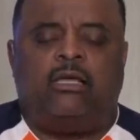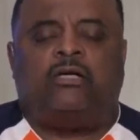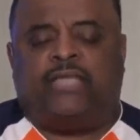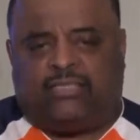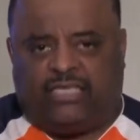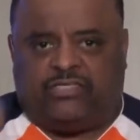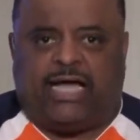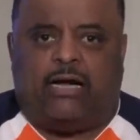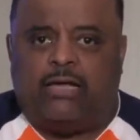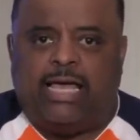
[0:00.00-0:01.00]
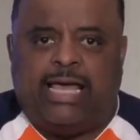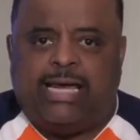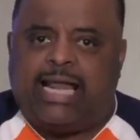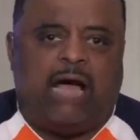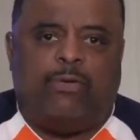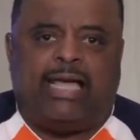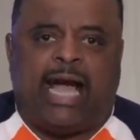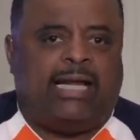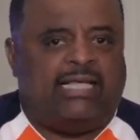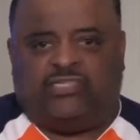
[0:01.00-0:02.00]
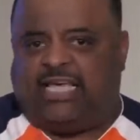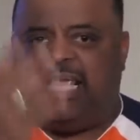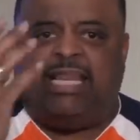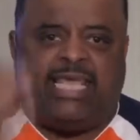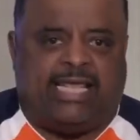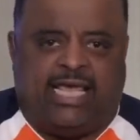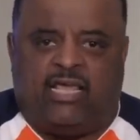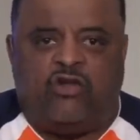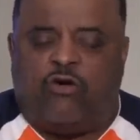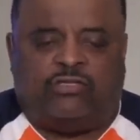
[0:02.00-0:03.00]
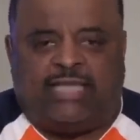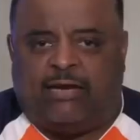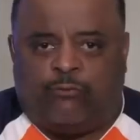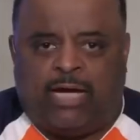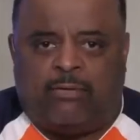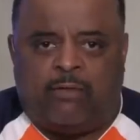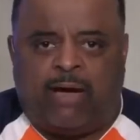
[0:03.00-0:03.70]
Now check this out. Now we got this idiot Illinois State Rep.